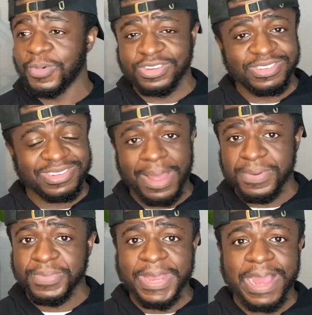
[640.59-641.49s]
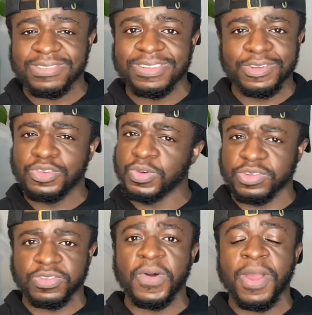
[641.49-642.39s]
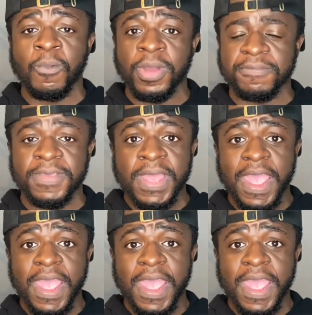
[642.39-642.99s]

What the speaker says: which type of minoxidil you're going to start out with